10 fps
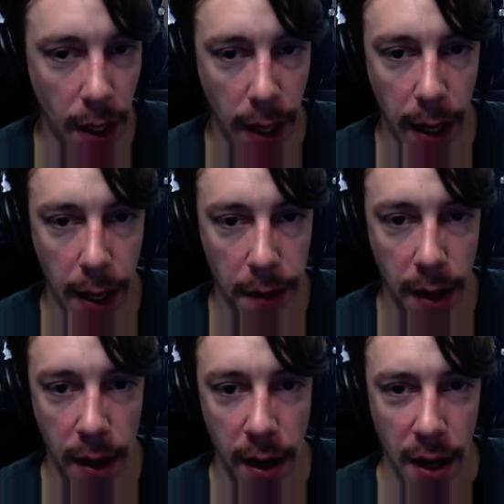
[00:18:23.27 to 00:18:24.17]
And
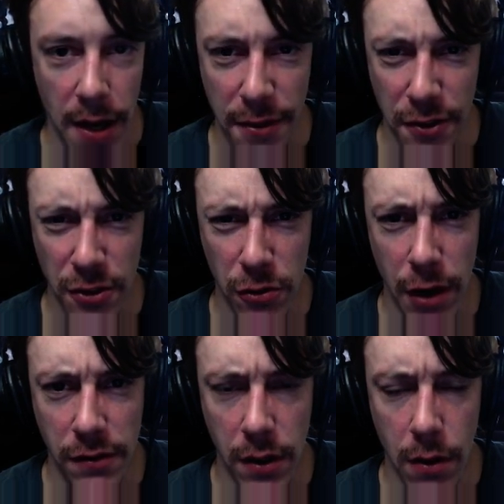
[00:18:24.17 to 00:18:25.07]
uh, nothing too
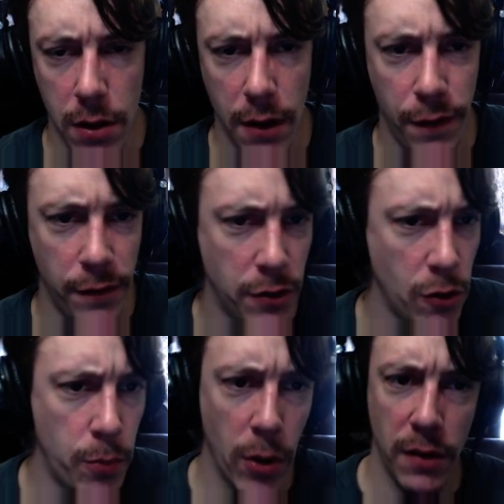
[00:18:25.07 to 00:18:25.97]
crazy going on.
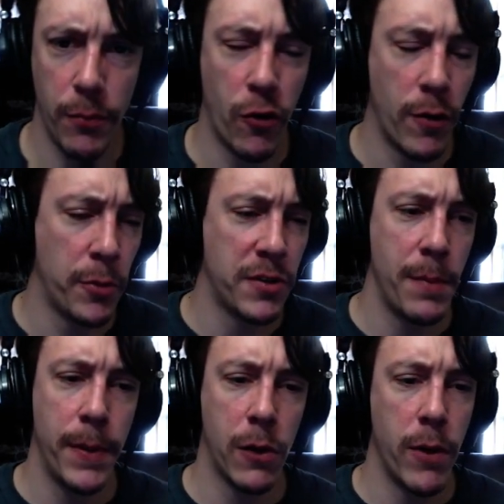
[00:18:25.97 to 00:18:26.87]
fifty-two point four
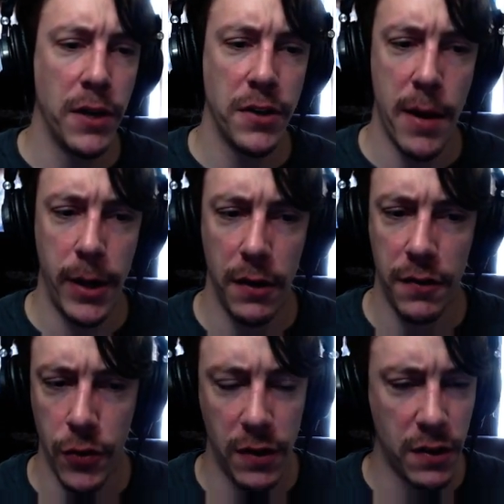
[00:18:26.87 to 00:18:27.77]
percent Bitcoin
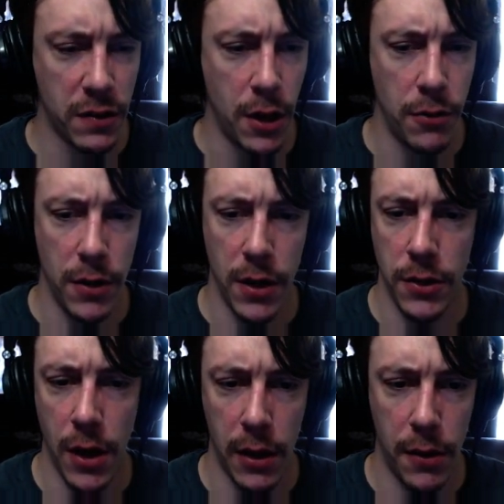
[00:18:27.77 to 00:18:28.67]
dominance, thirty-six
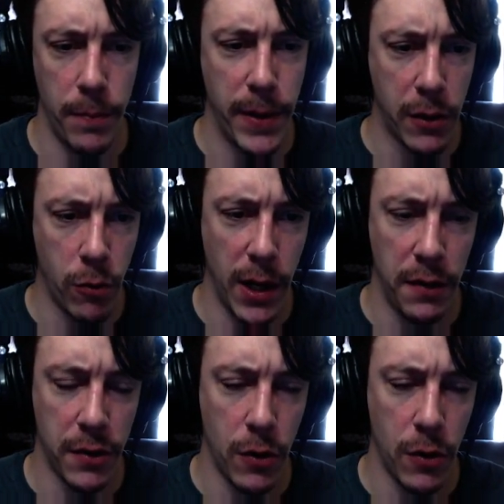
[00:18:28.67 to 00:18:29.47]
hundred dollar Bitcoin.